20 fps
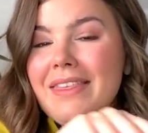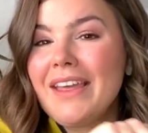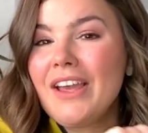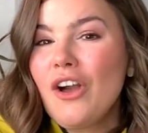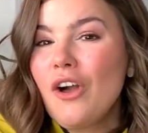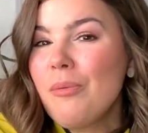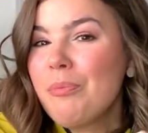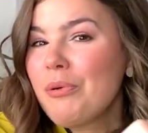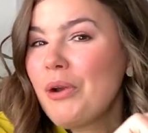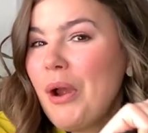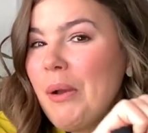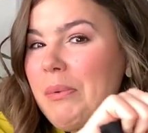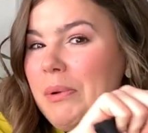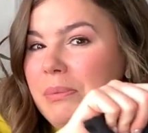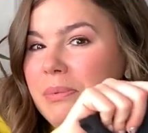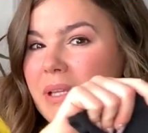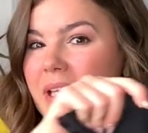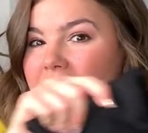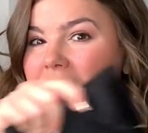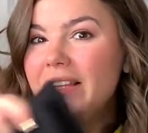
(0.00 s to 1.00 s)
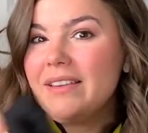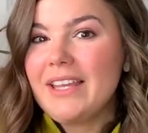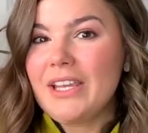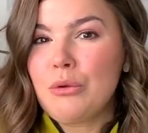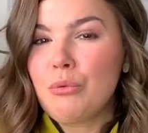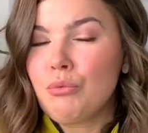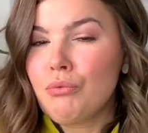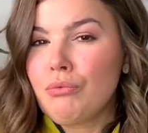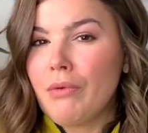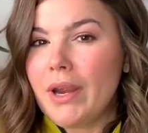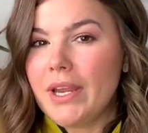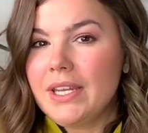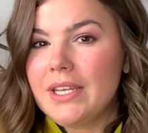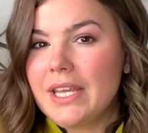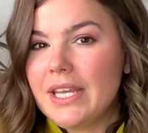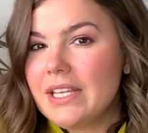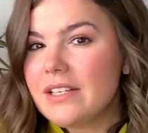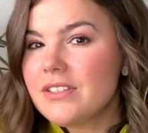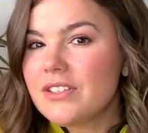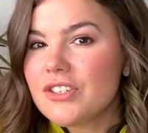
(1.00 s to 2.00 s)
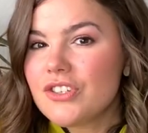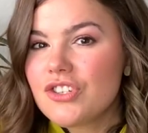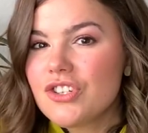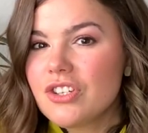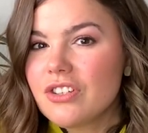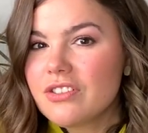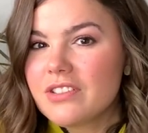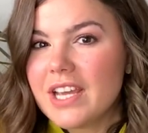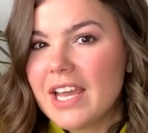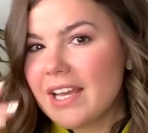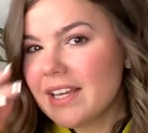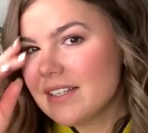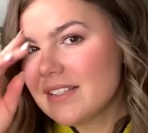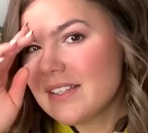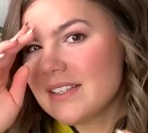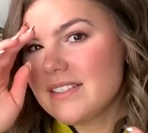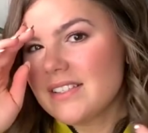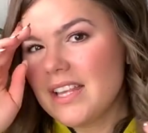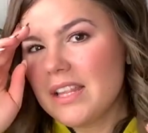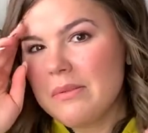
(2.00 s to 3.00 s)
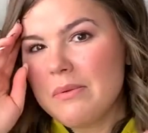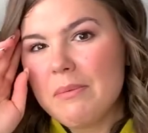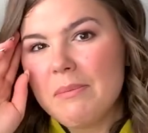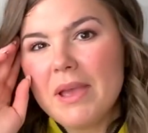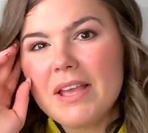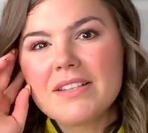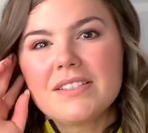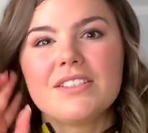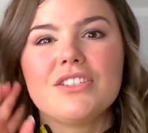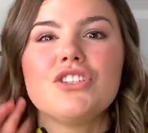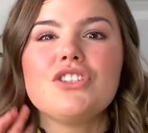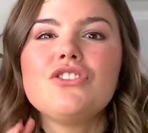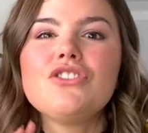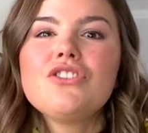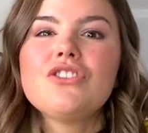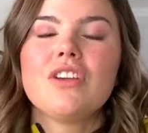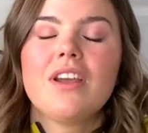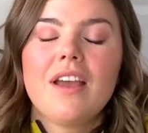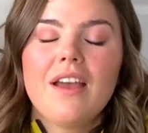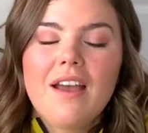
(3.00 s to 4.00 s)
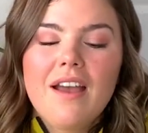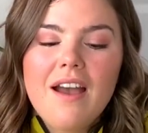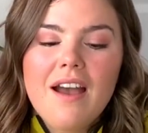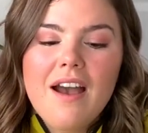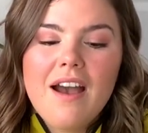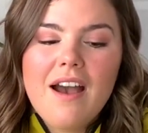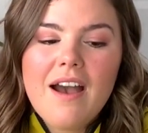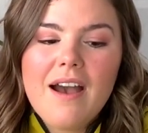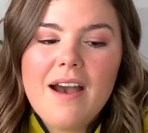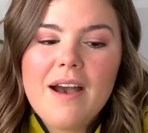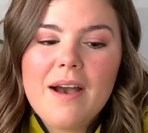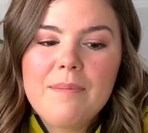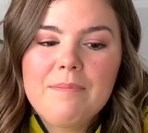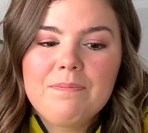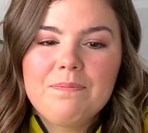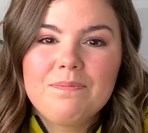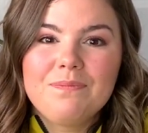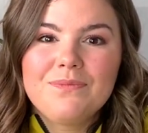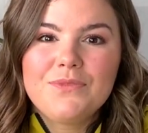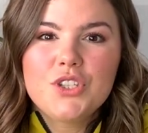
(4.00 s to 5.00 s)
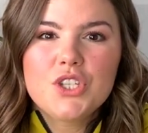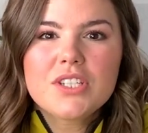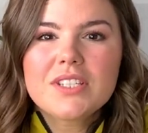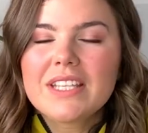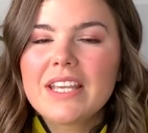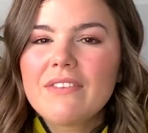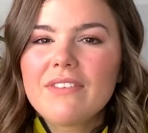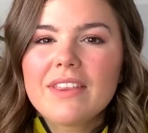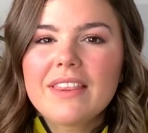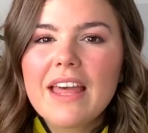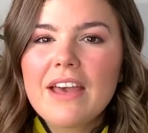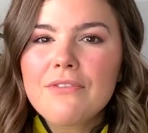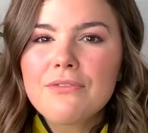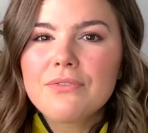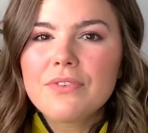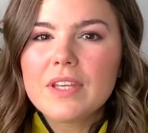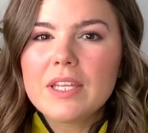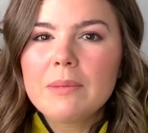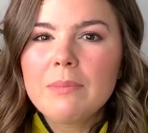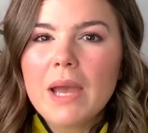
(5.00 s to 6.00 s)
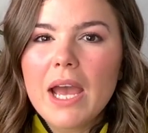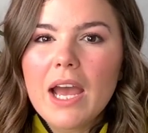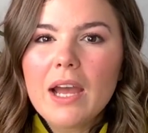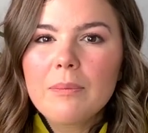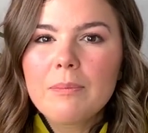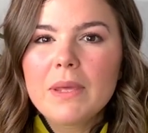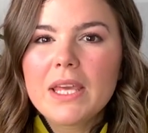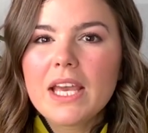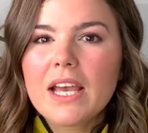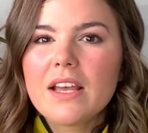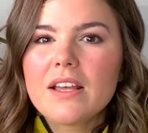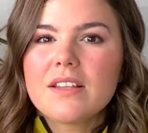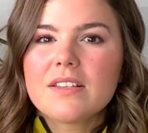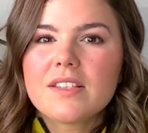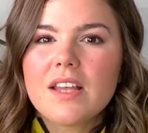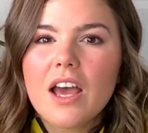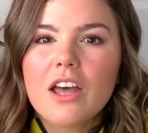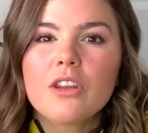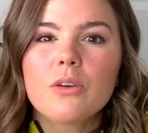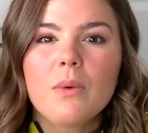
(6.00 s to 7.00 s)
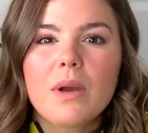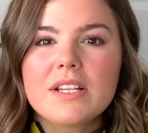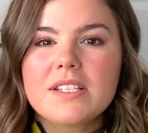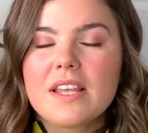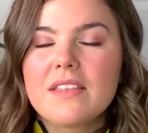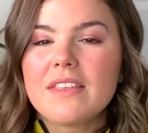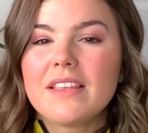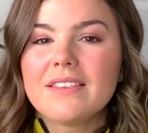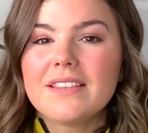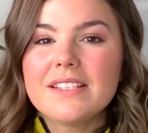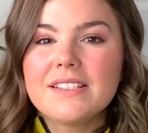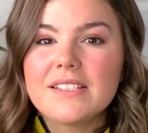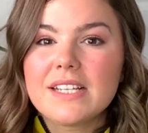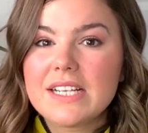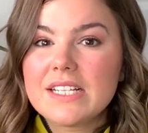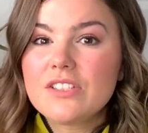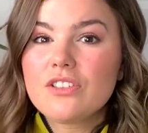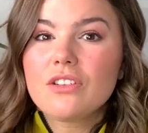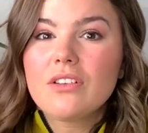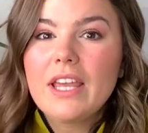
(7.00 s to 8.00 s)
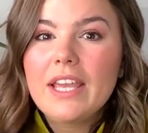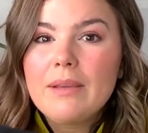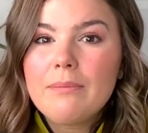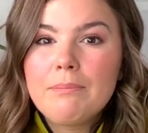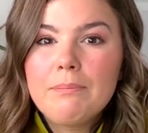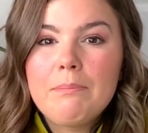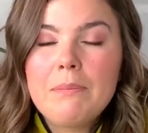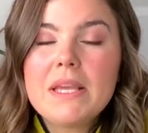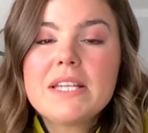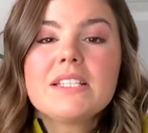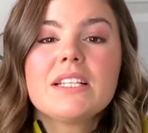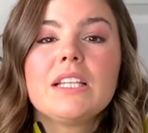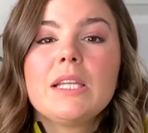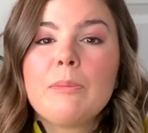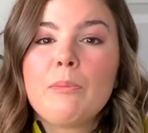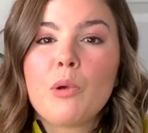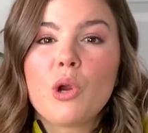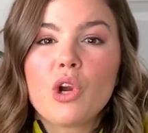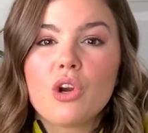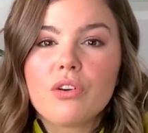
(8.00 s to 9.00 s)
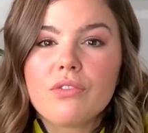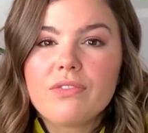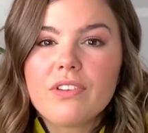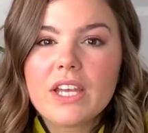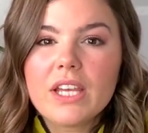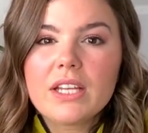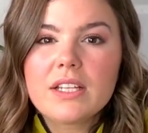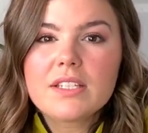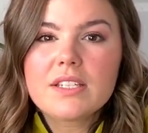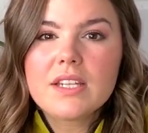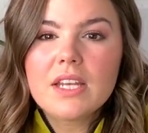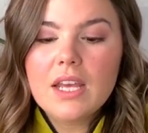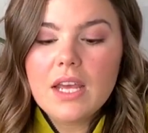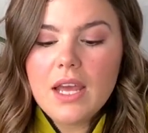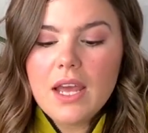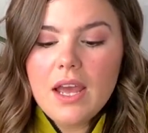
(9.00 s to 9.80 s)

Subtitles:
think I'll probably like write into Sheertex and send them a message, just giving that feedback, because otherwise I think these tights are like basically perfect.